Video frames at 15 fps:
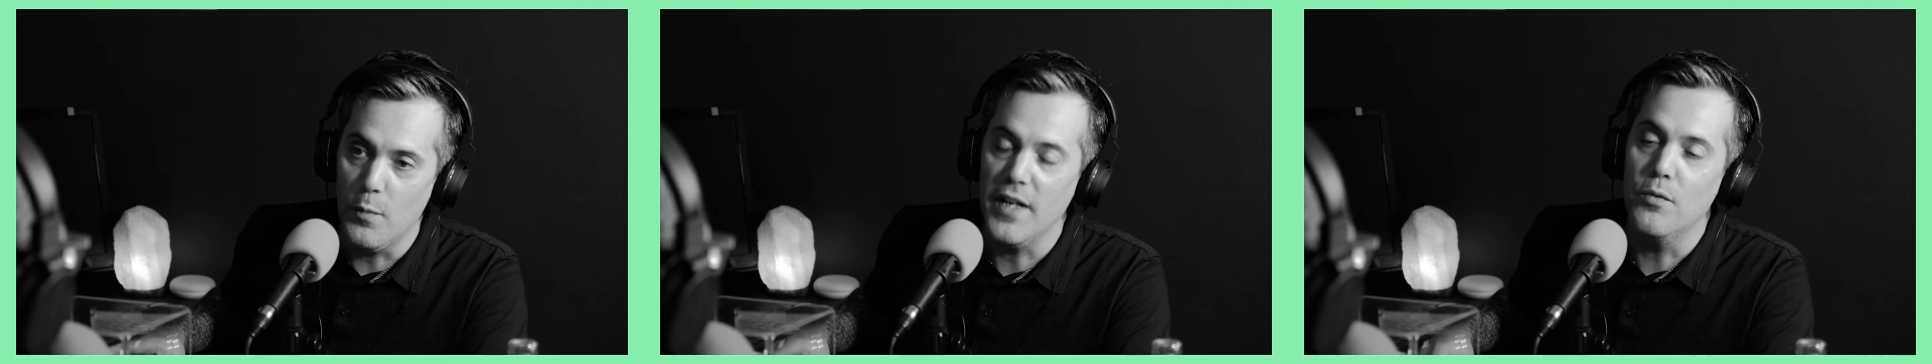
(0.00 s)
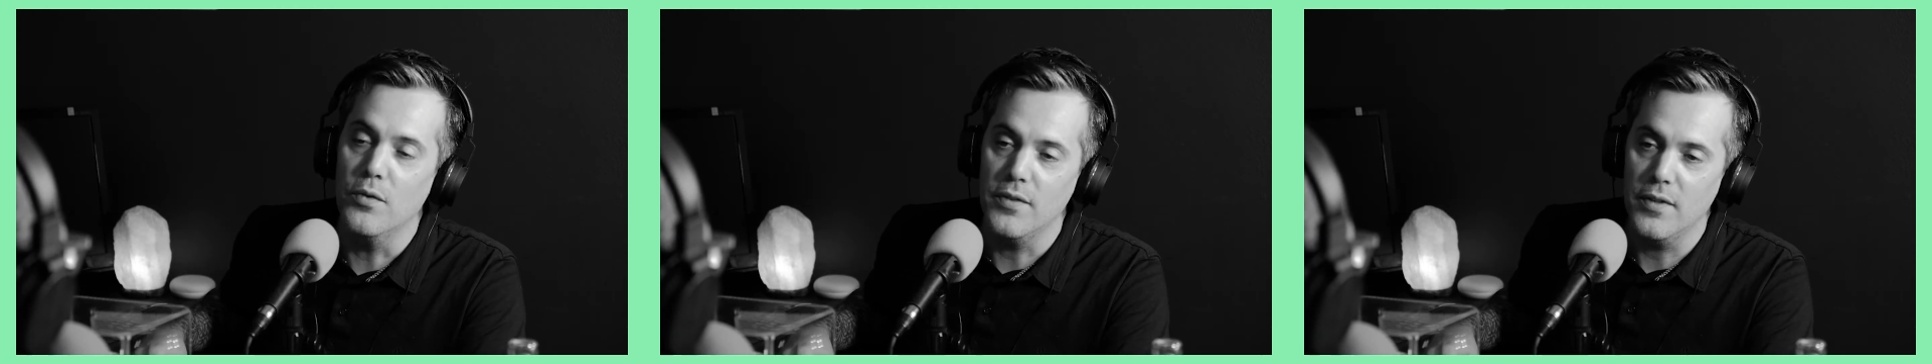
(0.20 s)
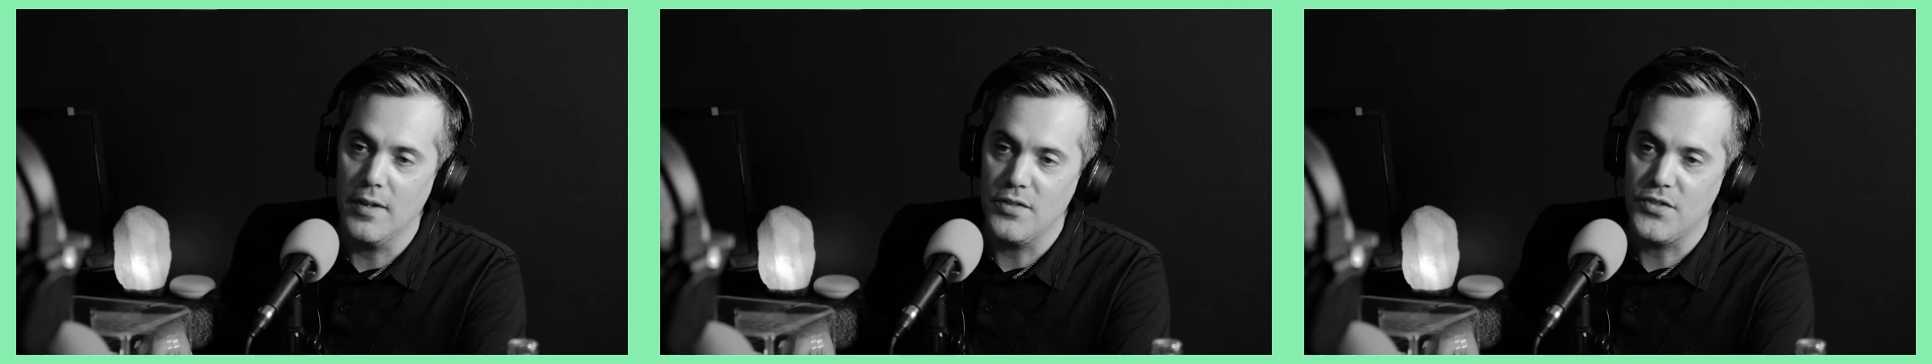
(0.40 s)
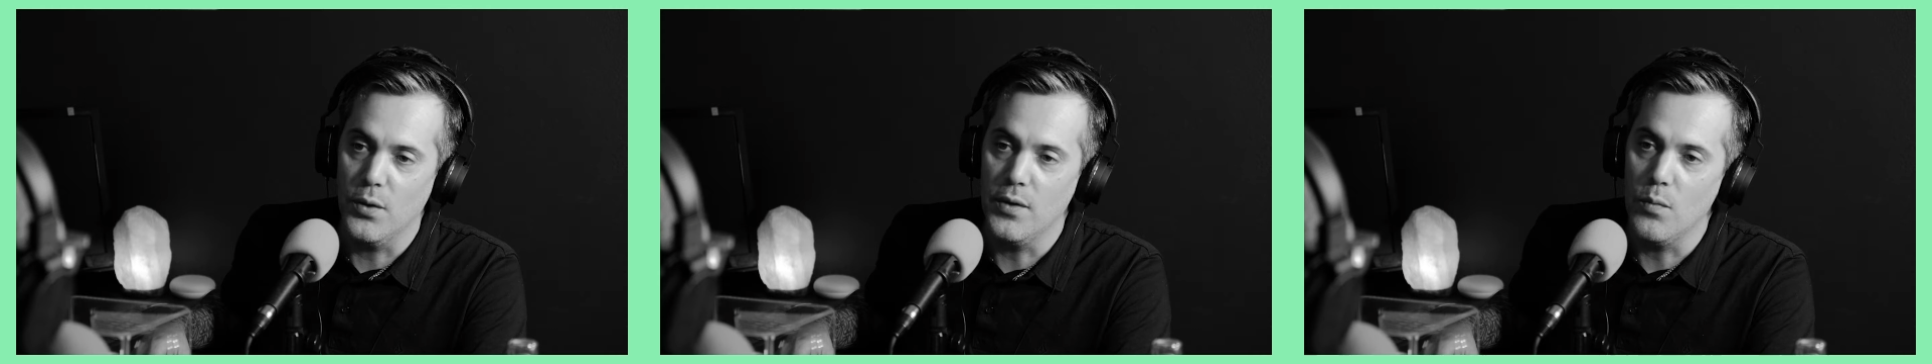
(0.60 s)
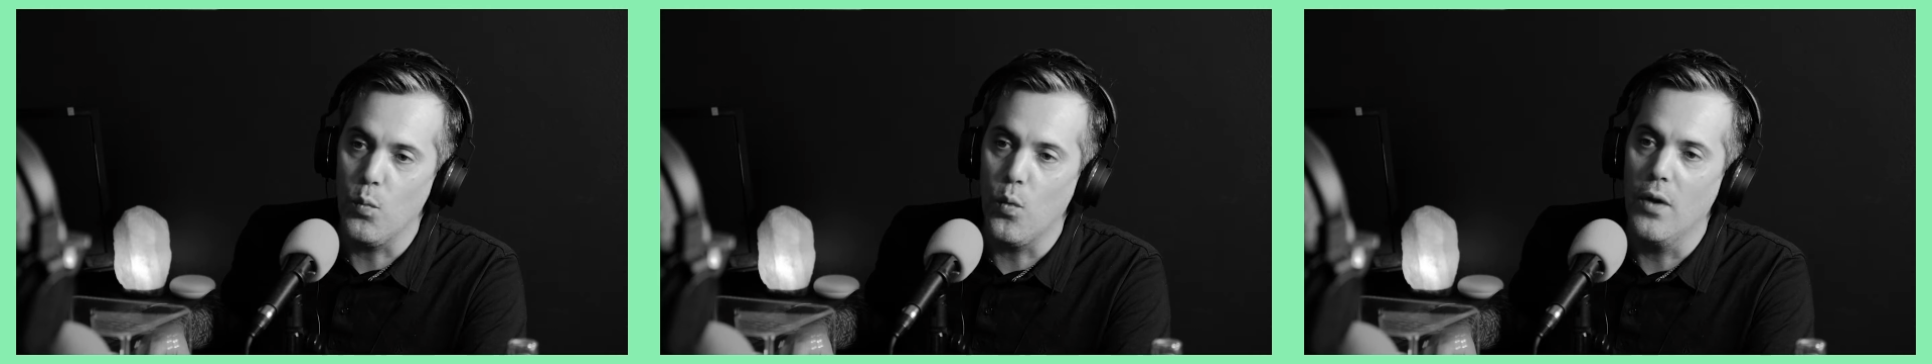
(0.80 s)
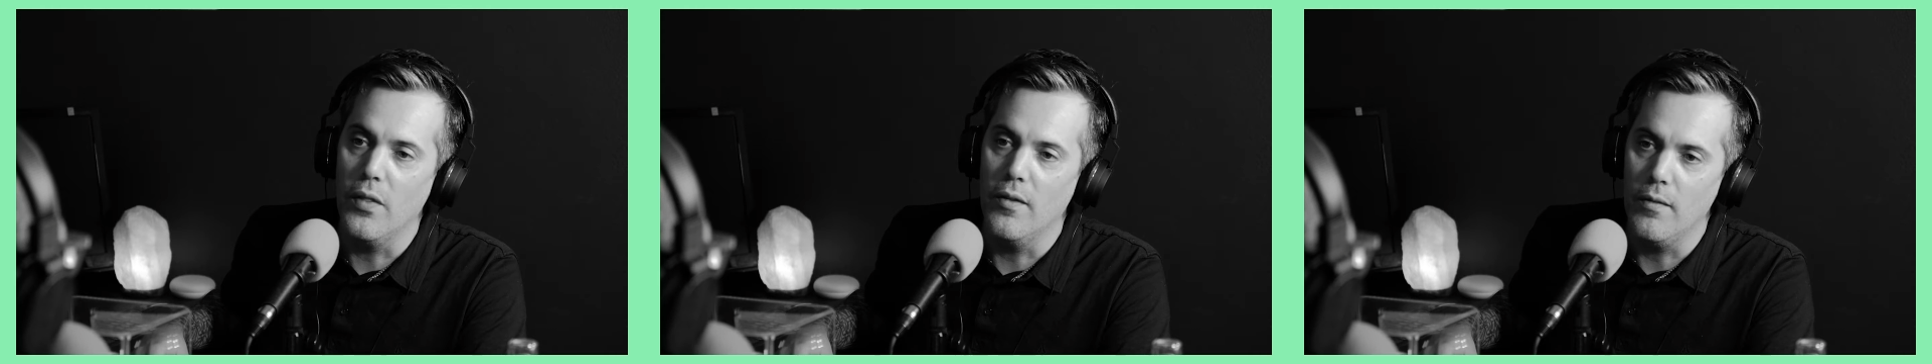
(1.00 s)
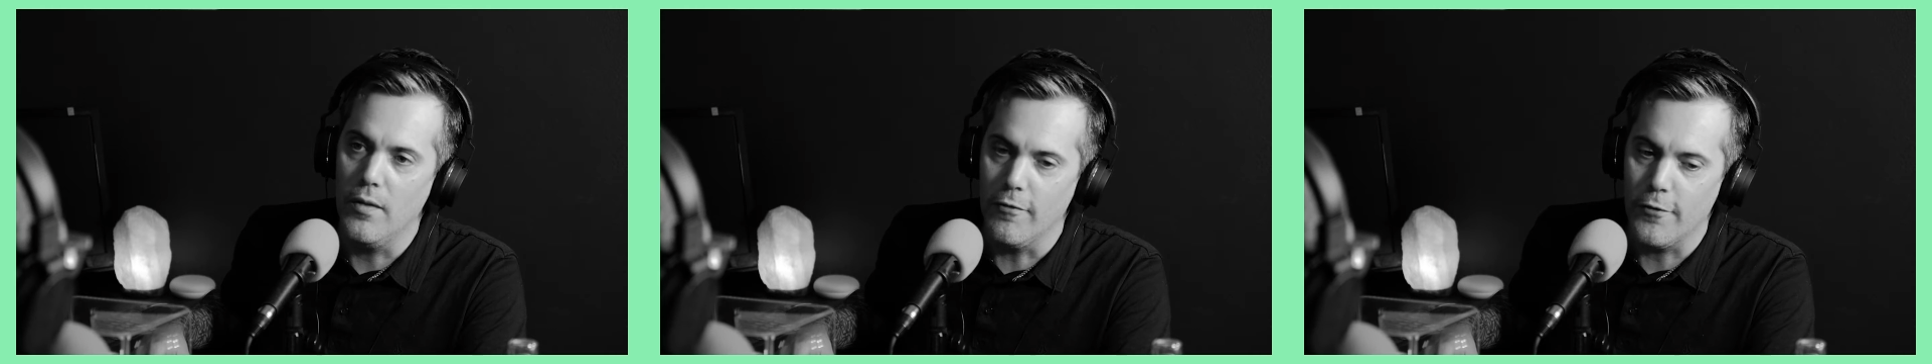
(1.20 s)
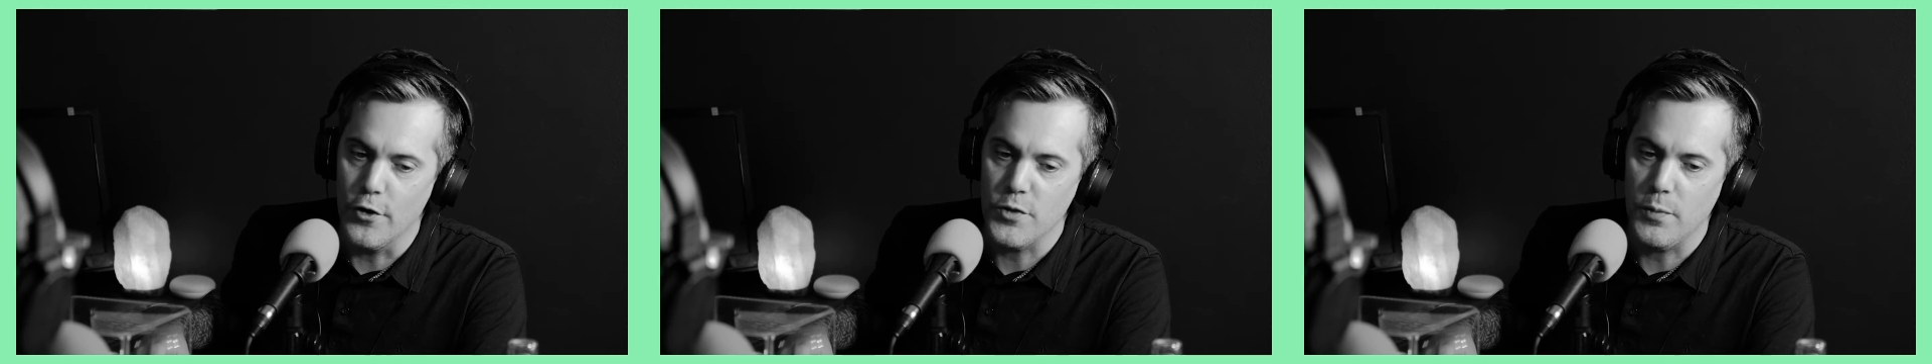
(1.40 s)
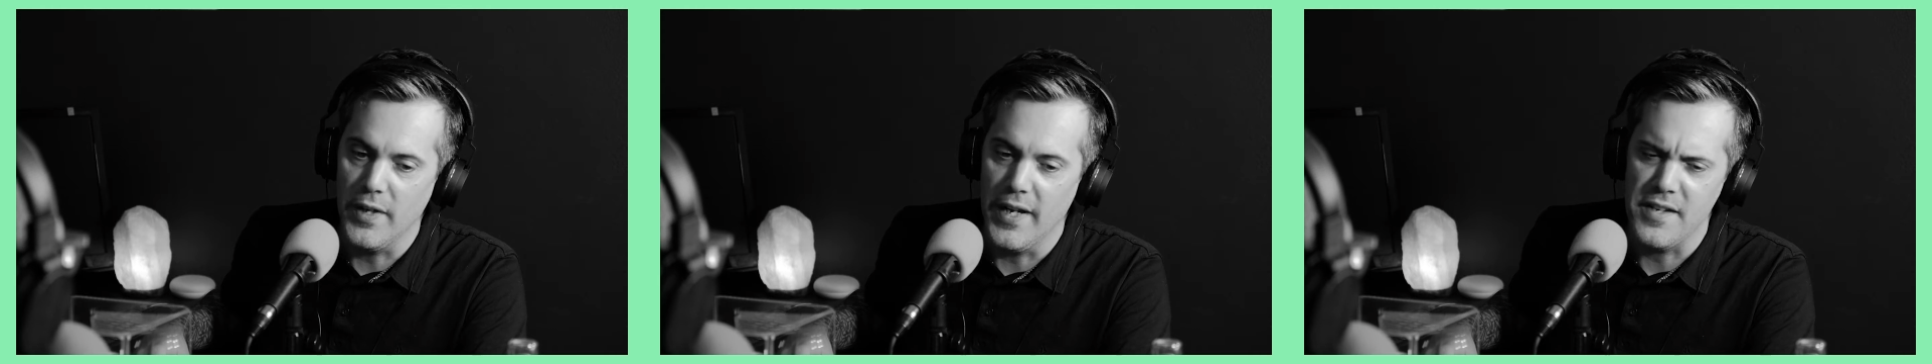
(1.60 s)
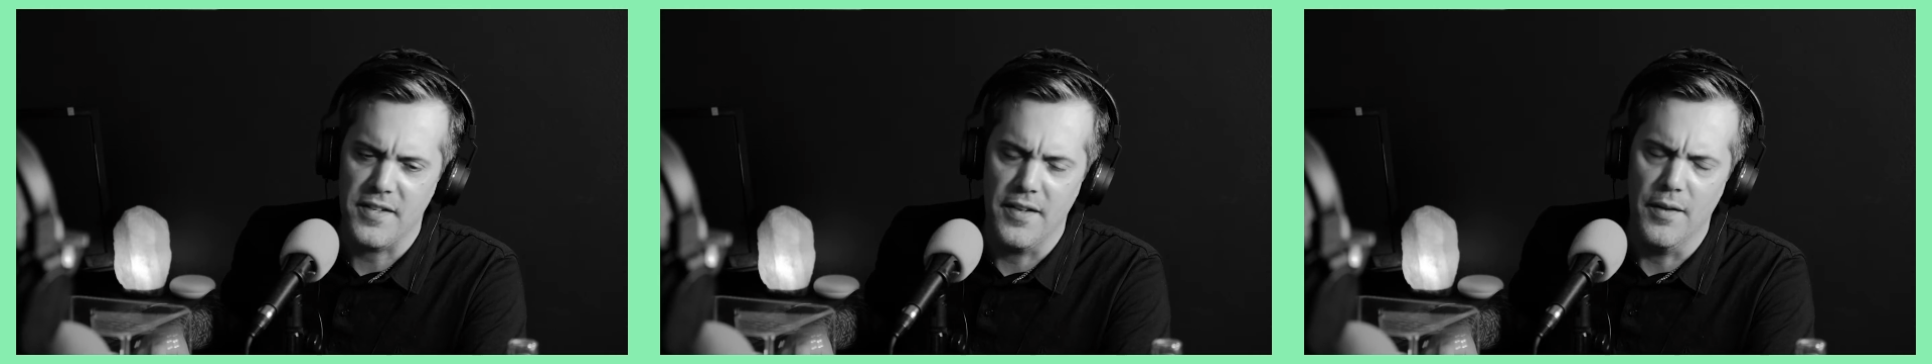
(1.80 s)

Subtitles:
but it won the first place,